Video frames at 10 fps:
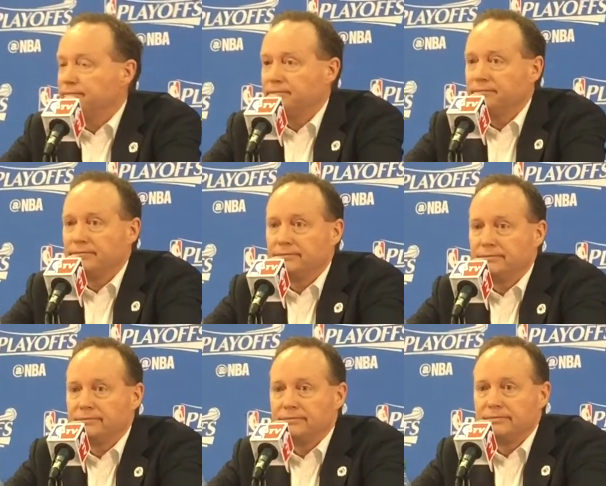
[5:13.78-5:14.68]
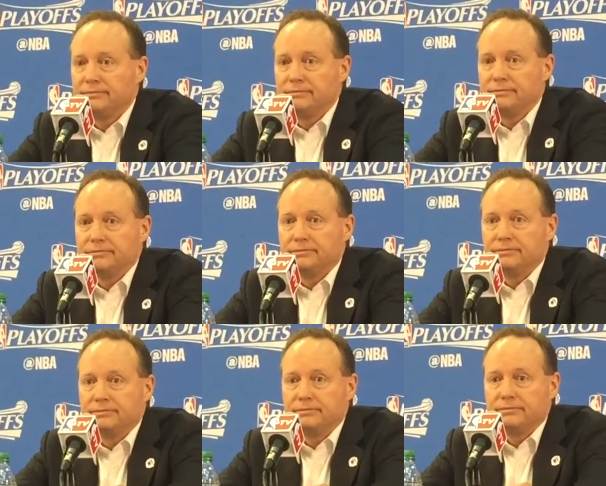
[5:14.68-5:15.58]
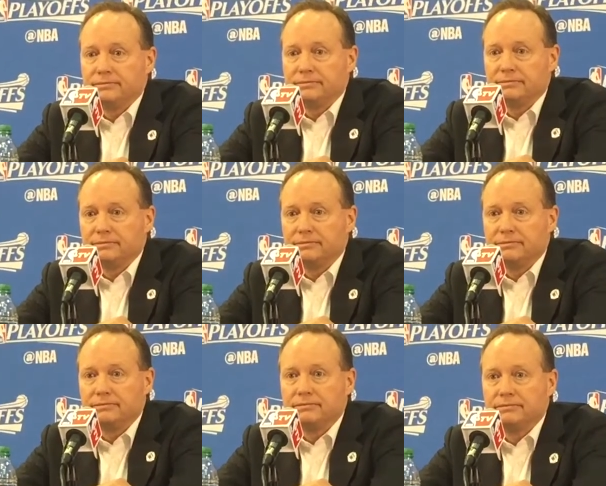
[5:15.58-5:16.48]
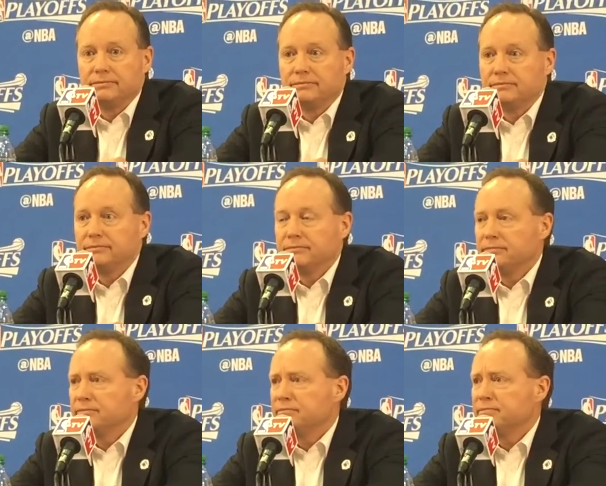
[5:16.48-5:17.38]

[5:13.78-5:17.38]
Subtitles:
Nobody speaks.